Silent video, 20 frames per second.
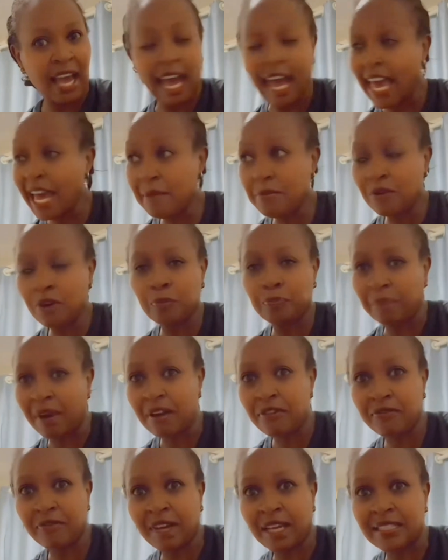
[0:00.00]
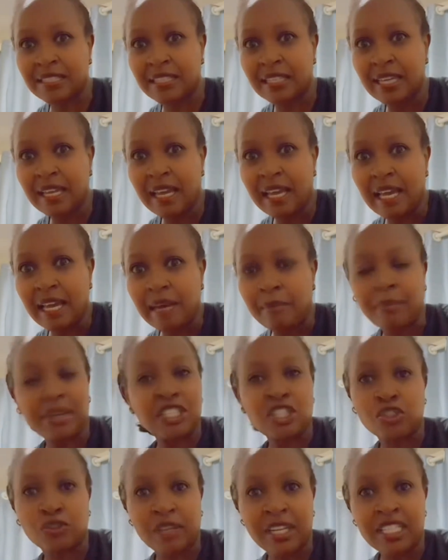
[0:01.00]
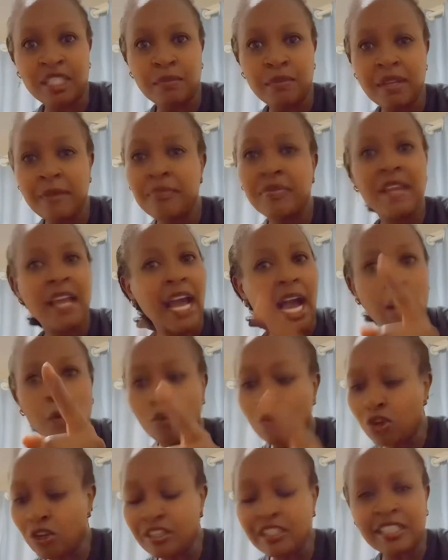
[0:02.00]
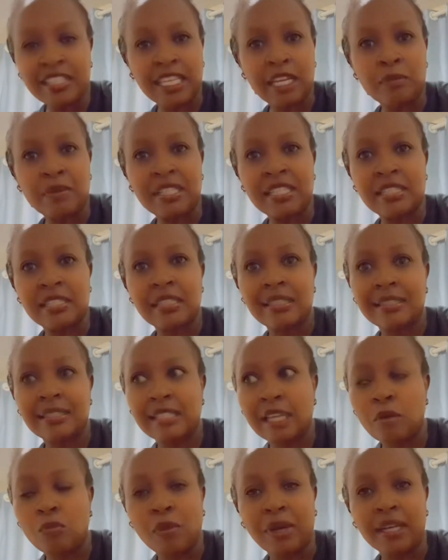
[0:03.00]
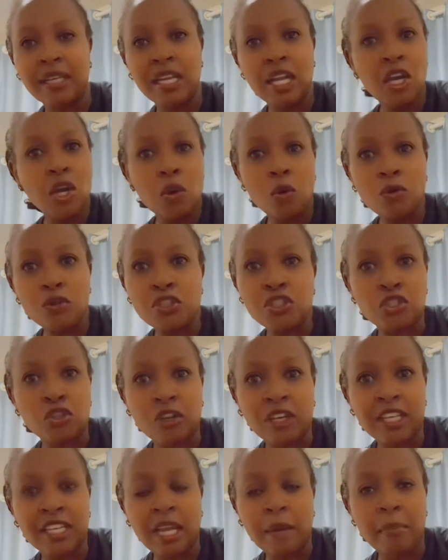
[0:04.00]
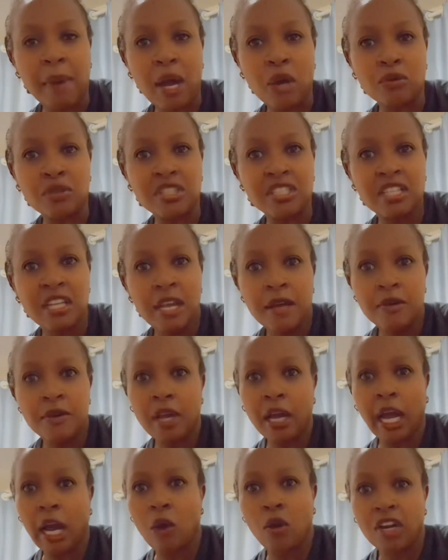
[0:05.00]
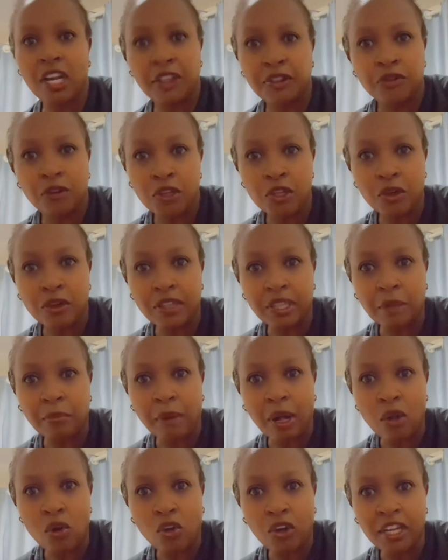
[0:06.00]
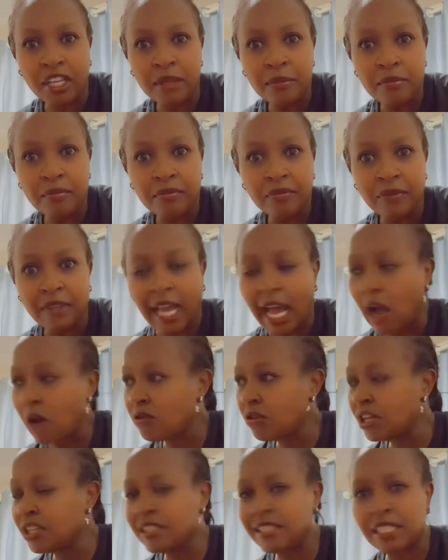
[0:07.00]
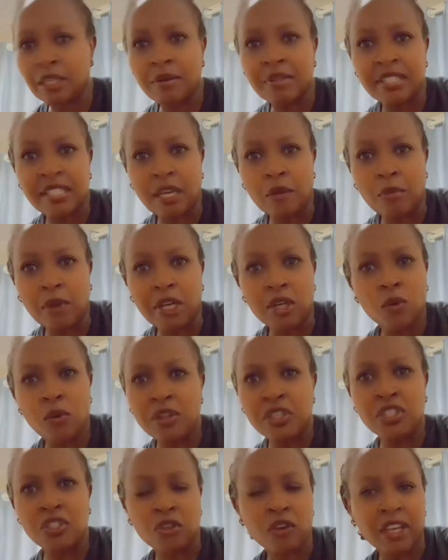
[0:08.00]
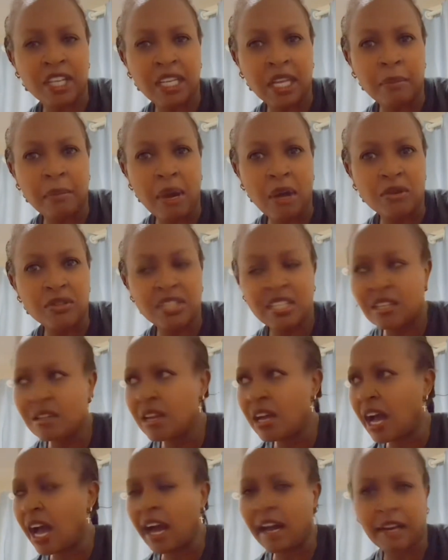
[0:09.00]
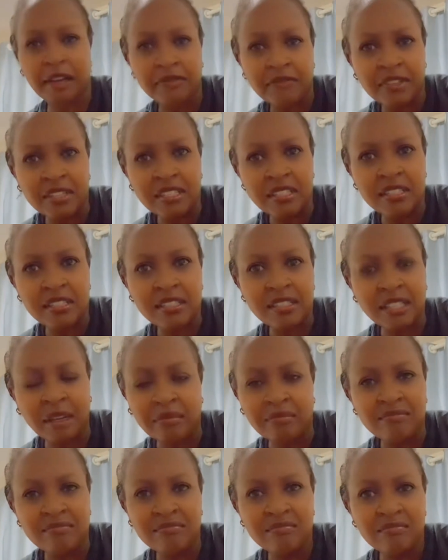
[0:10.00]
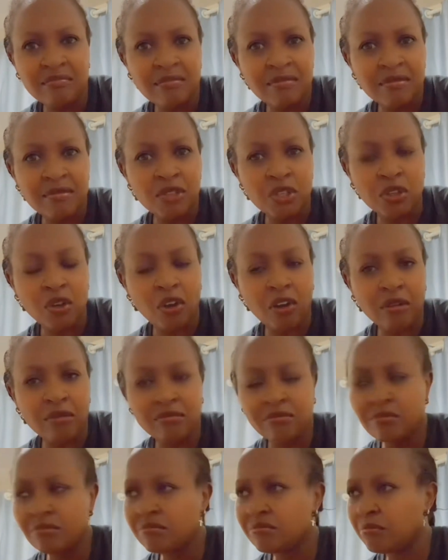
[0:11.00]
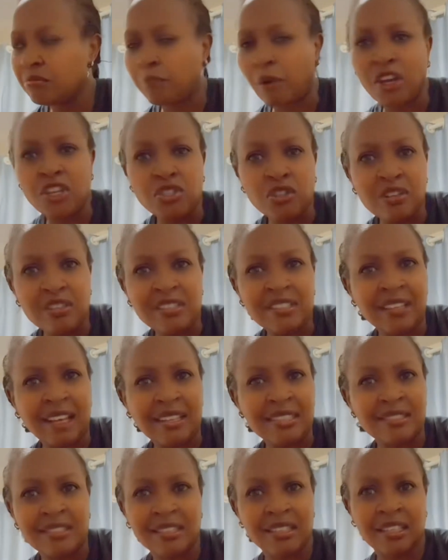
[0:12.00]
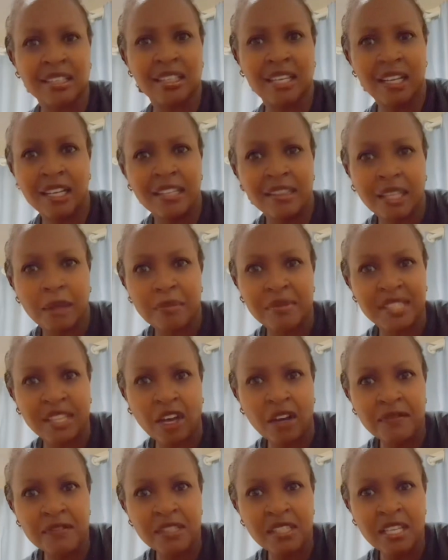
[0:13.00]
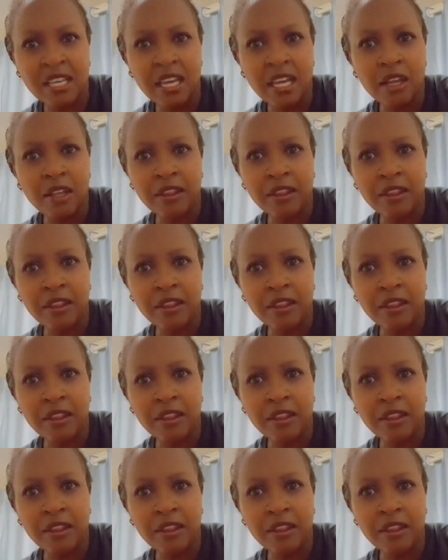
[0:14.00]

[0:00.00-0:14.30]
I am not perfect. But trust me, I will not stay with someone who's talking about, I'm going to throw you in the balcony. I will not stay with someone who is talking about having some, you know, poisons and killing themselves.